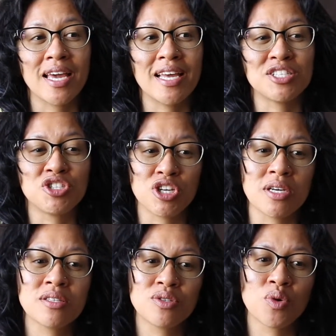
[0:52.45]
It's
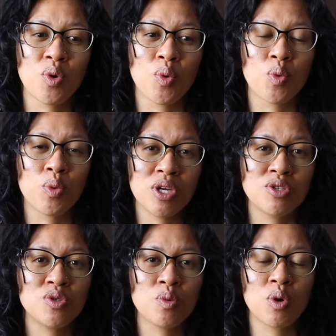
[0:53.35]
just we
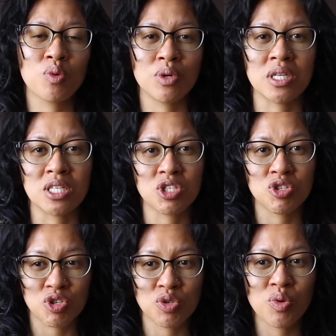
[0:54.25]
do what we need to
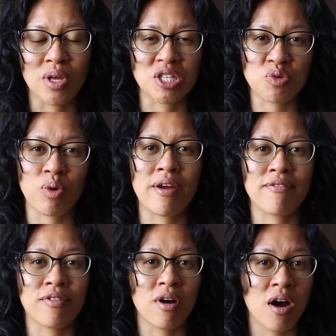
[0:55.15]
do that's right
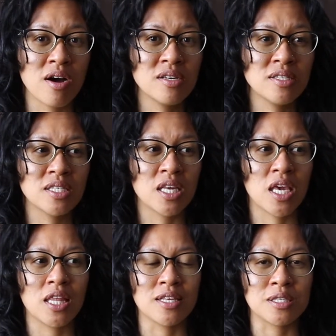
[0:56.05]
for us
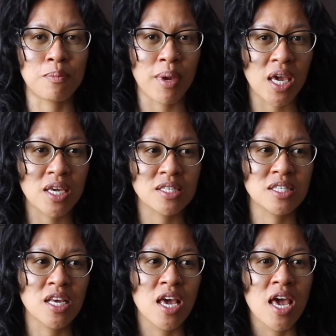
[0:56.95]
in the
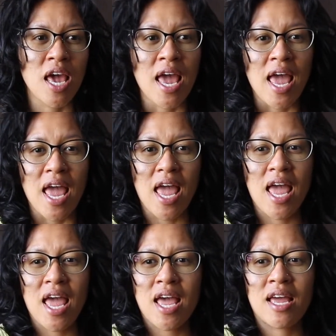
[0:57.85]
space
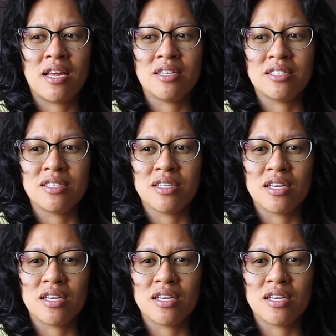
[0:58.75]
and